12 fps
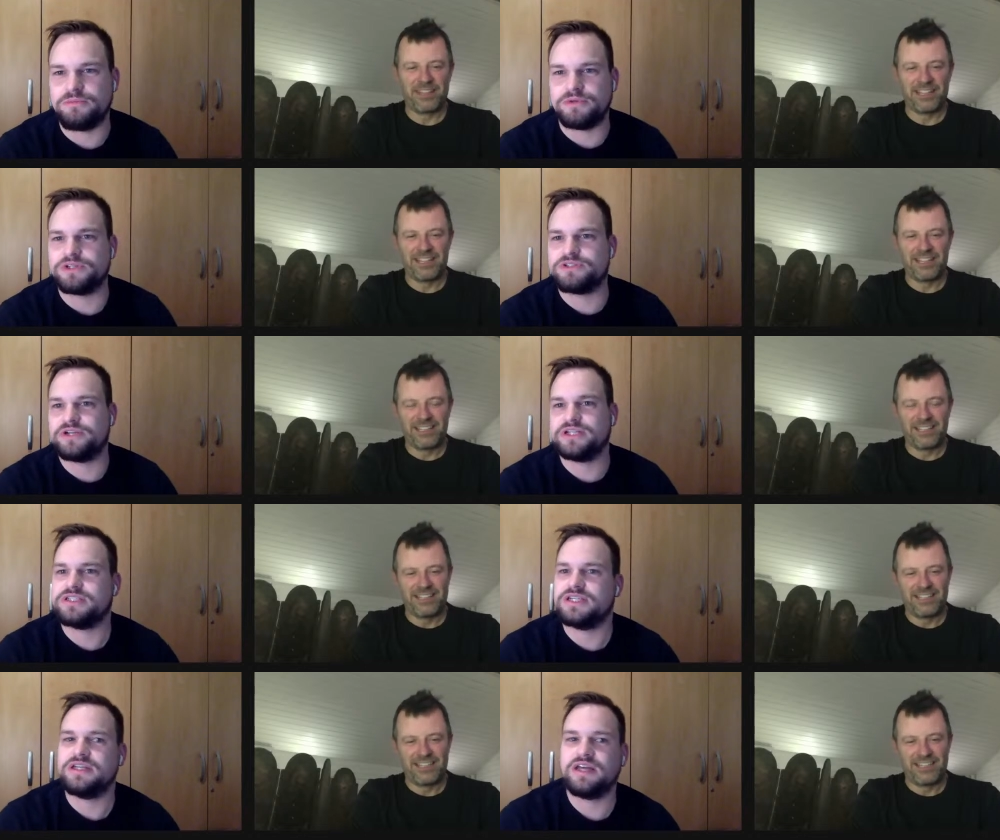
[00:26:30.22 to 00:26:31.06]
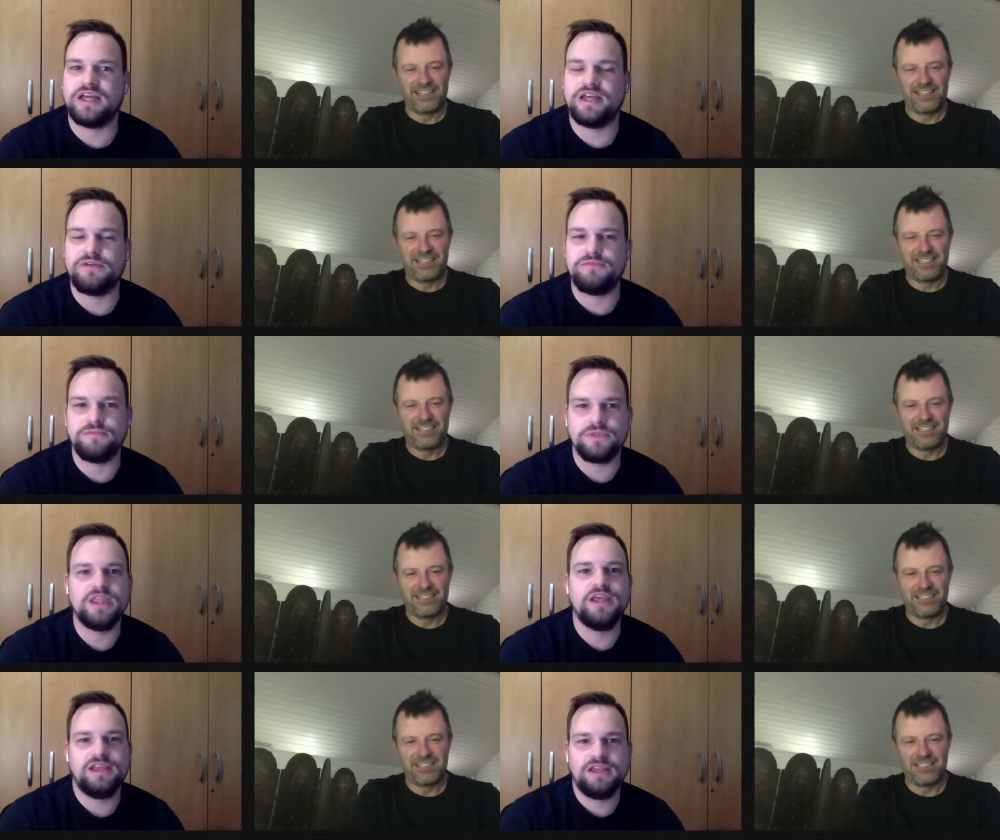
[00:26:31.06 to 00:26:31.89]
Speaker 1: do a book, Tracy. Um,
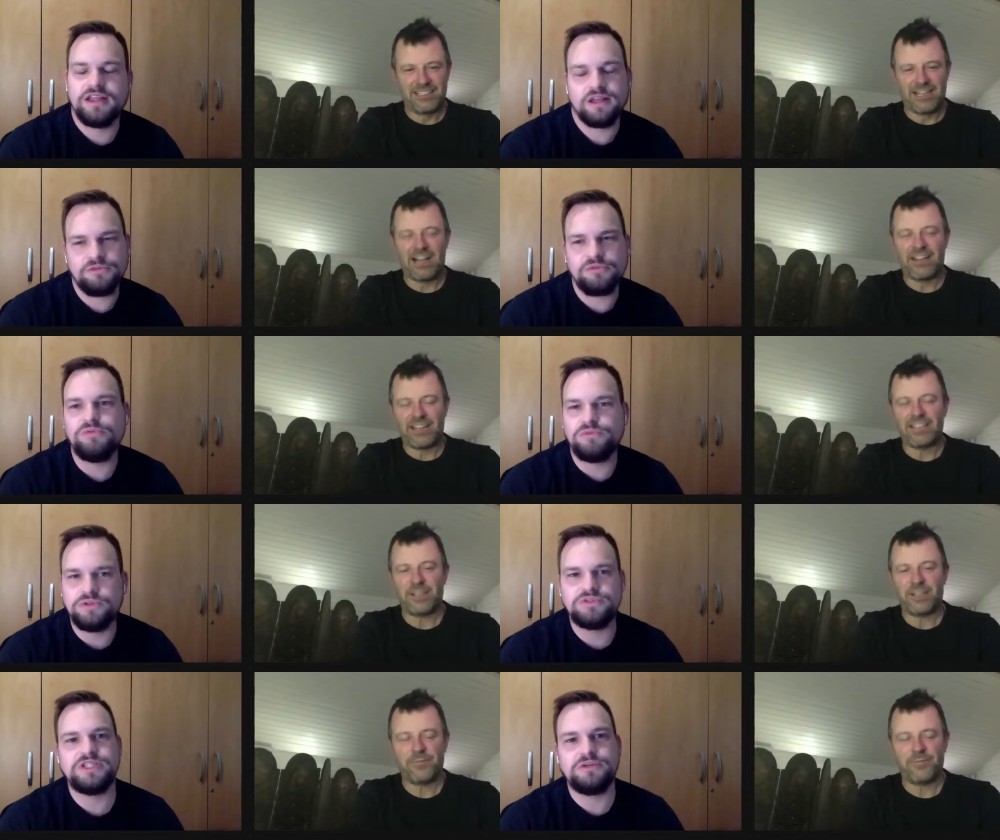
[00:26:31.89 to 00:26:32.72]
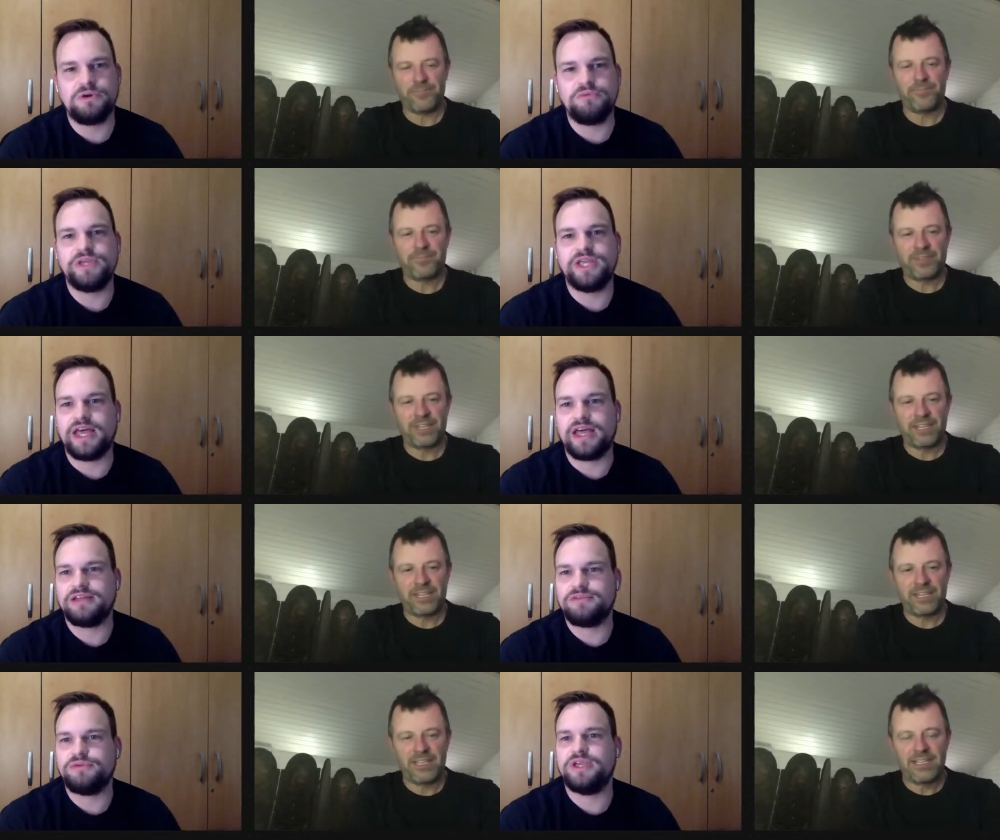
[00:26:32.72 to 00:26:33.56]
we'll see what we
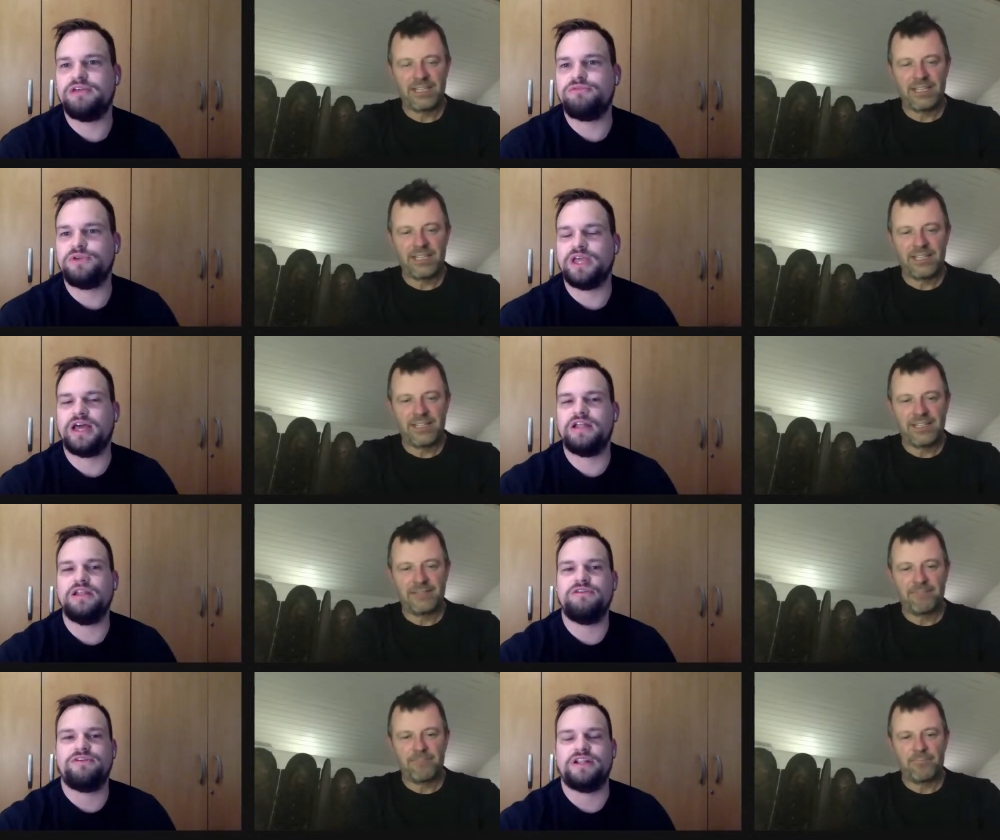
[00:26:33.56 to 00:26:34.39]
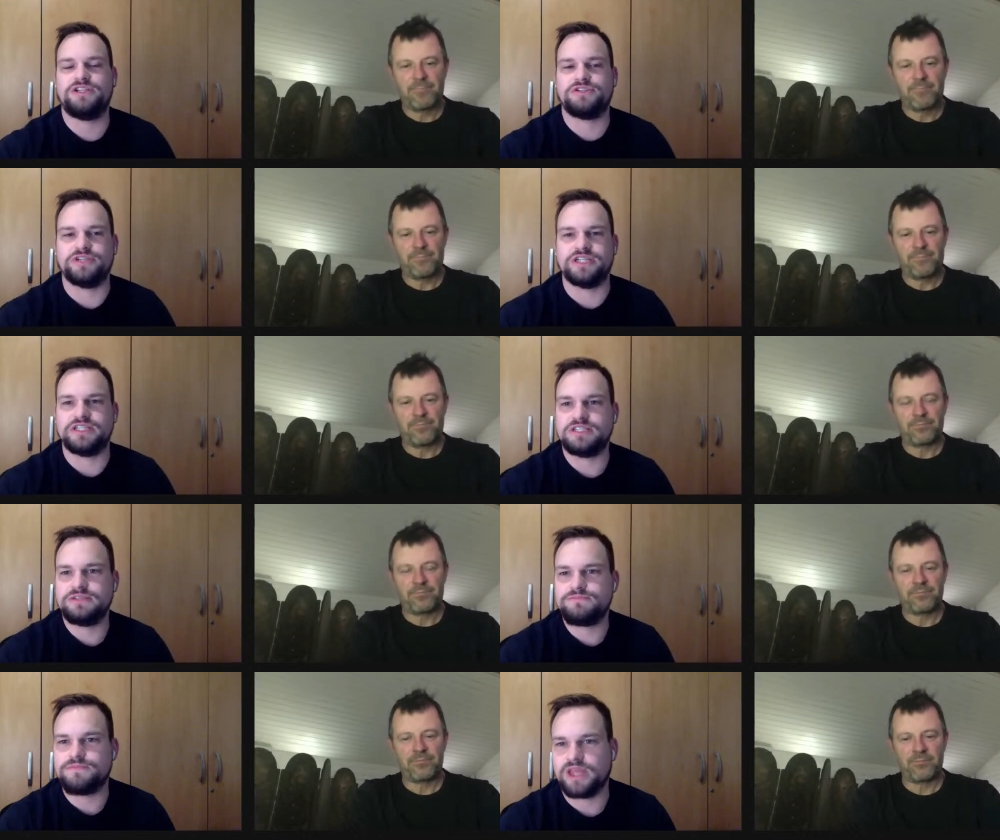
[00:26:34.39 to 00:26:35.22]
get. If we if we get enough
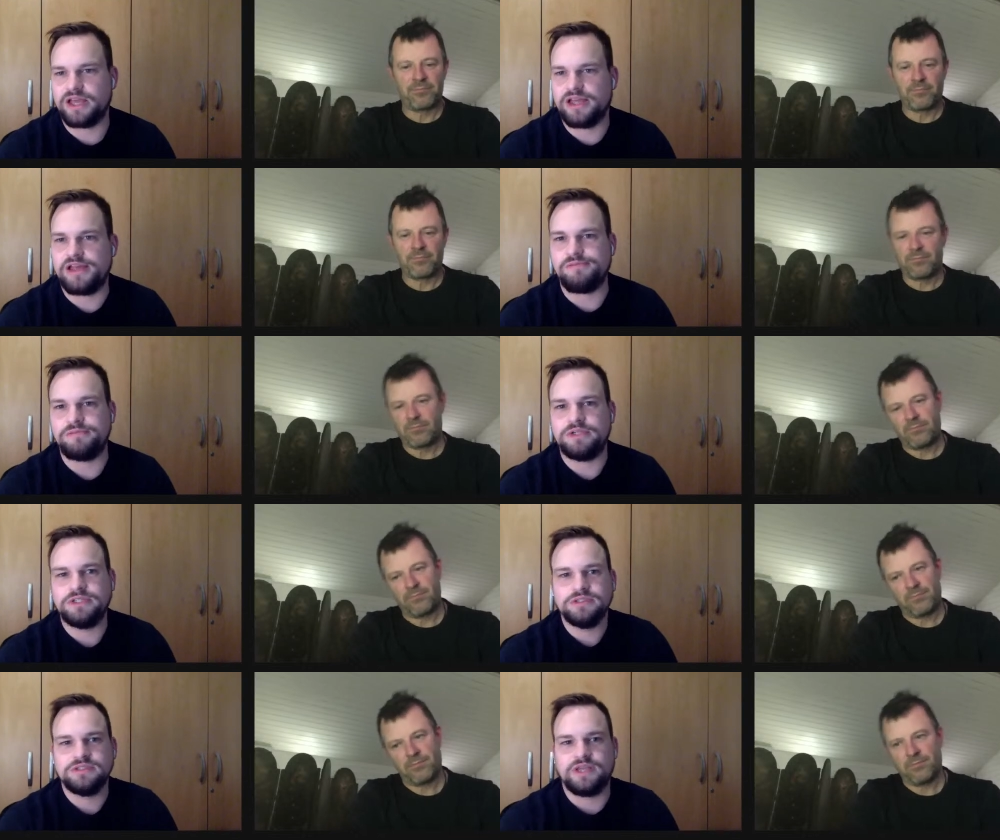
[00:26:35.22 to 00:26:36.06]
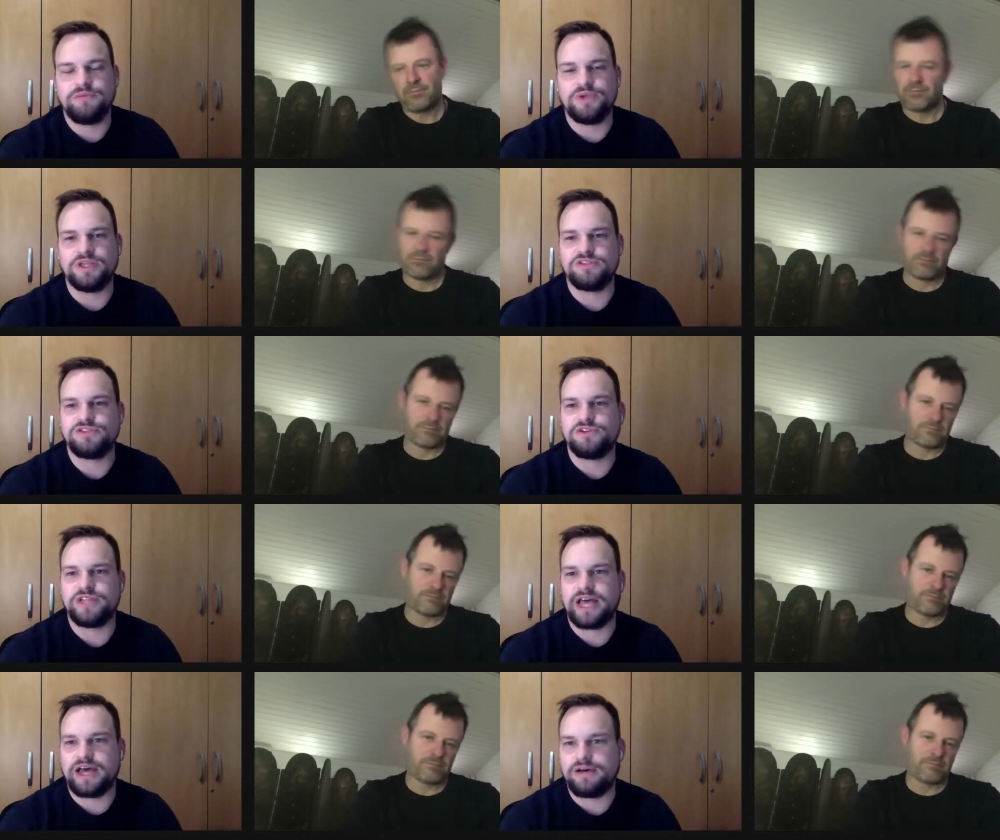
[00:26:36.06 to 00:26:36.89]
entries, um, then we can
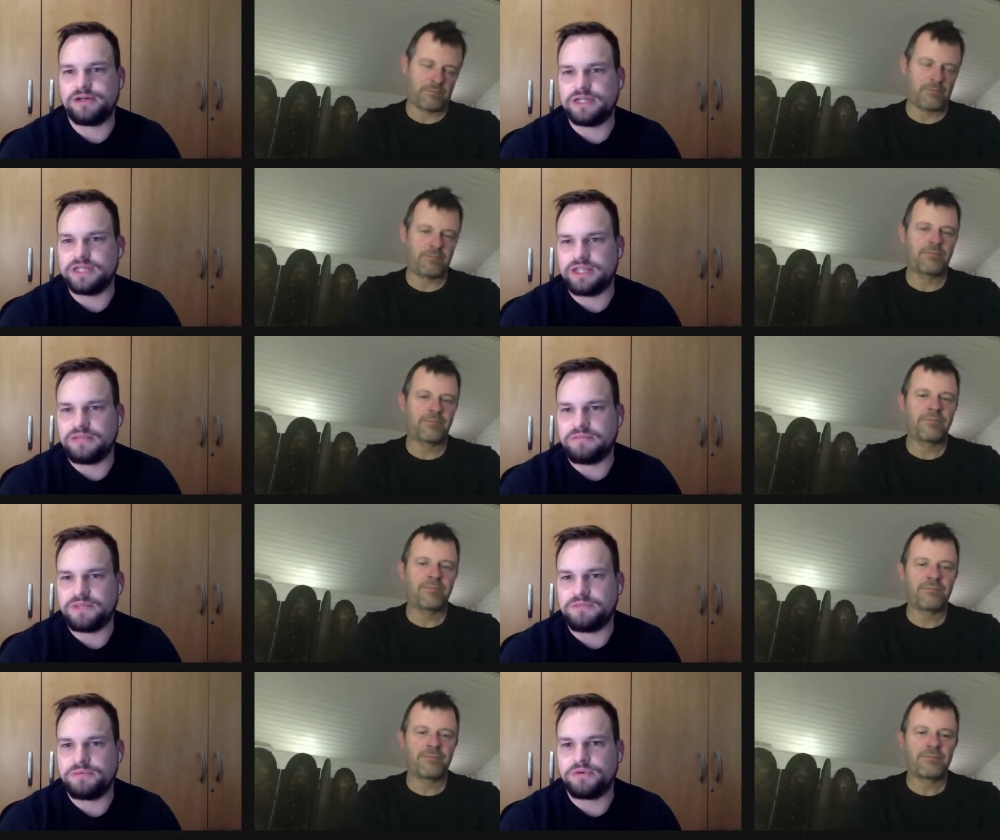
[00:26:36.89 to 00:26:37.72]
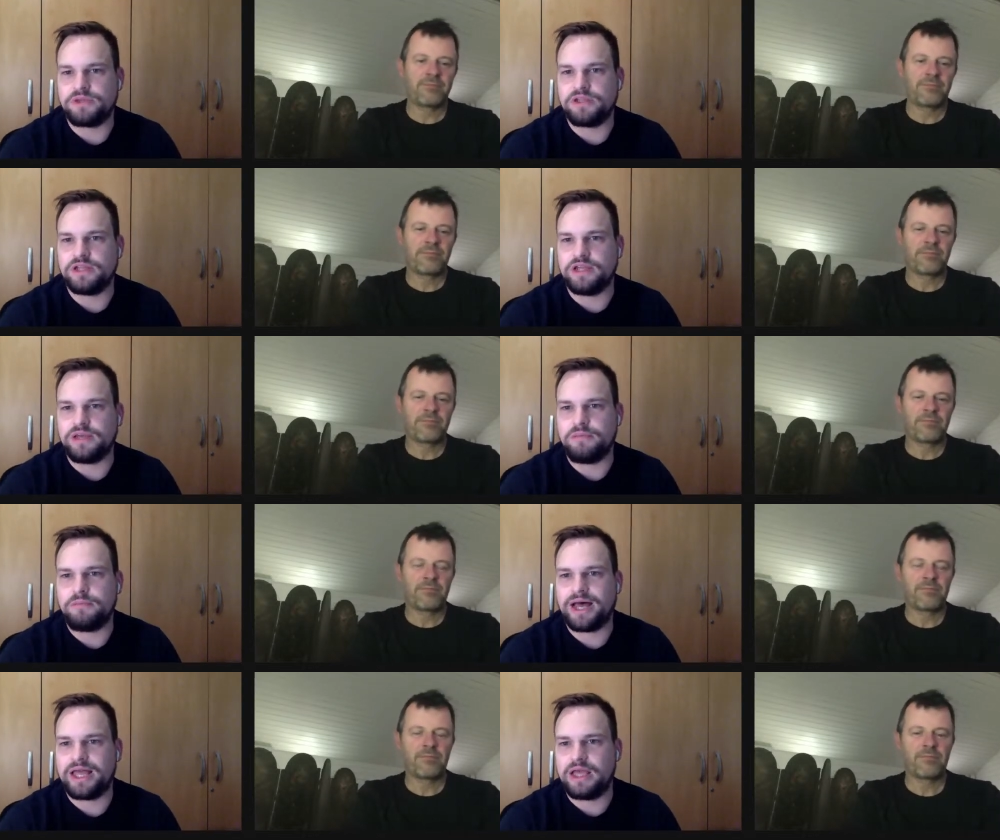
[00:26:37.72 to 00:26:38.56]
sort that out, and then people can uh,
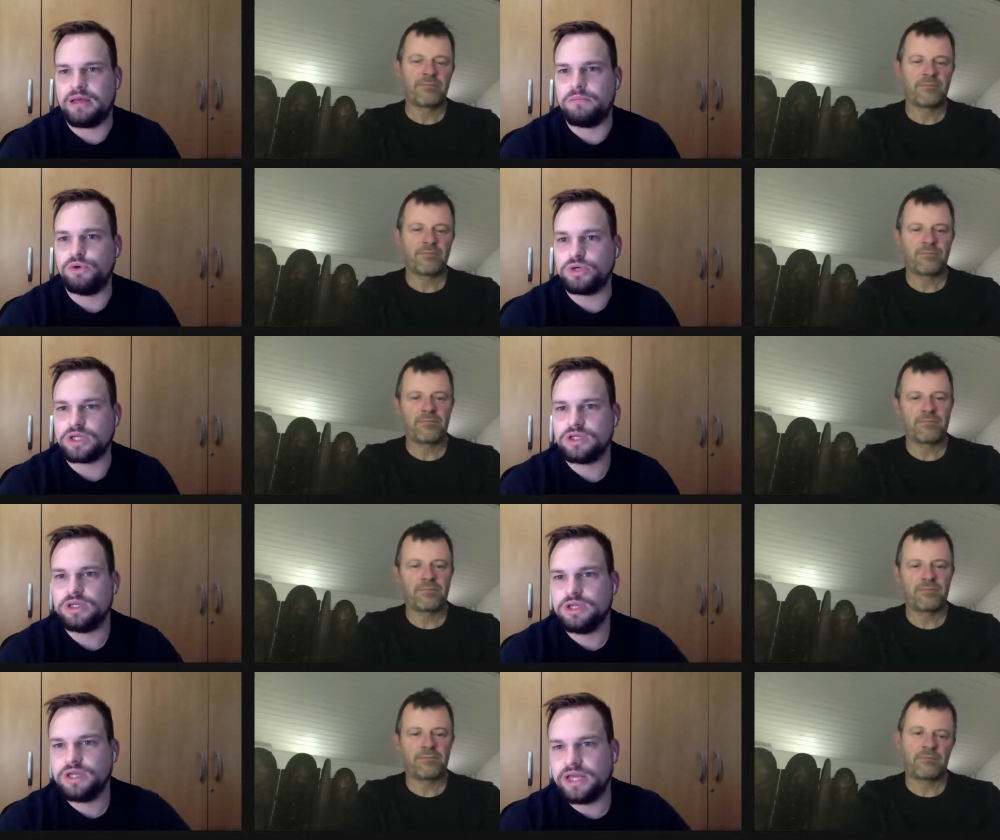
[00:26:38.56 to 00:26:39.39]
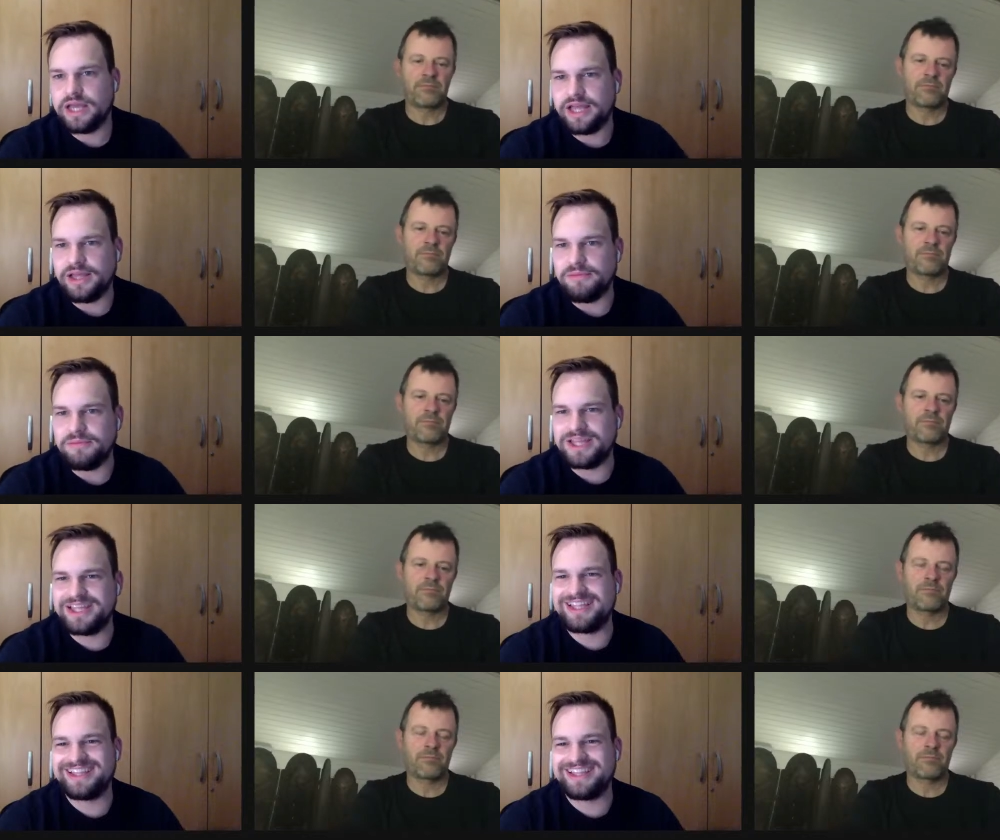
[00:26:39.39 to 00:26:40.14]
buy a book. Um,